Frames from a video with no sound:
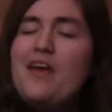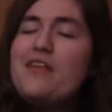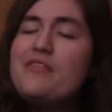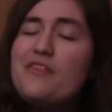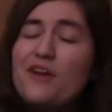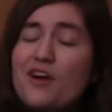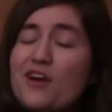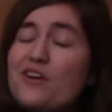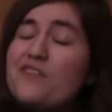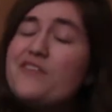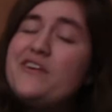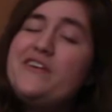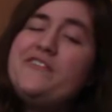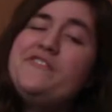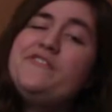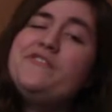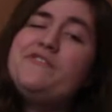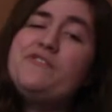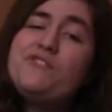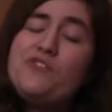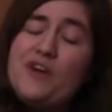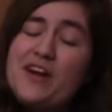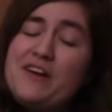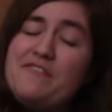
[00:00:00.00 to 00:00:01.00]
They're a
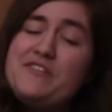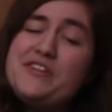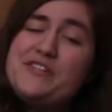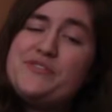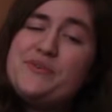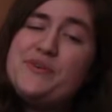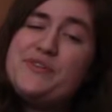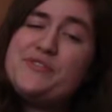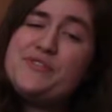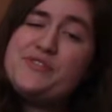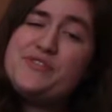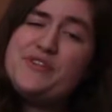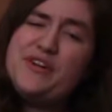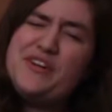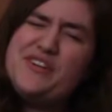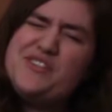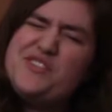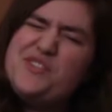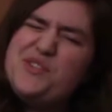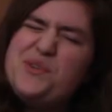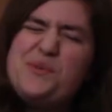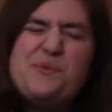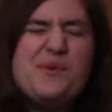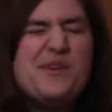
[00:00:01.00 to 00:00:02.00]
great resource to turn
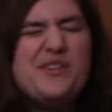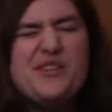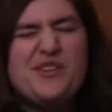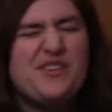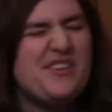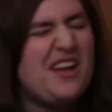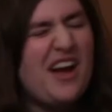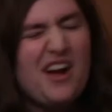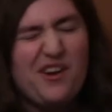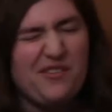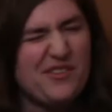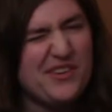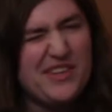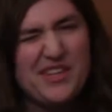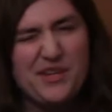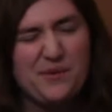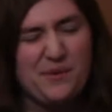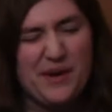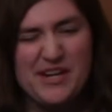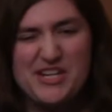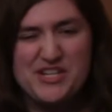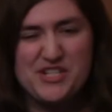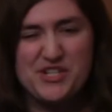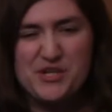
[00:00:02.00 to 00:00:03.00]
to when you're not really
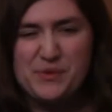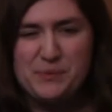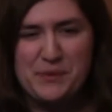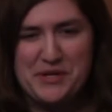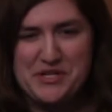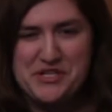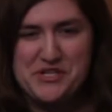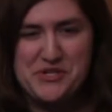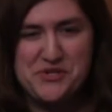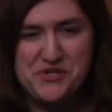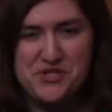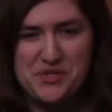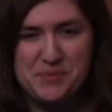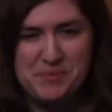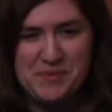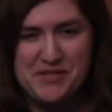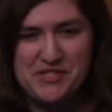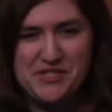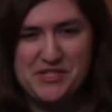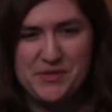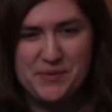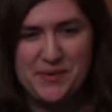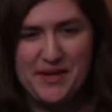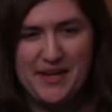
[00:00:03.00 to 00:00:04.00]
quite sure what you should be
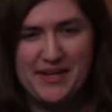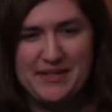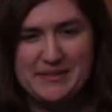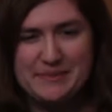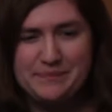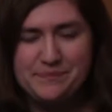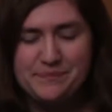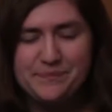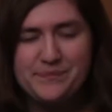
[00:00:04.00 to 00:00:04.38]
doing.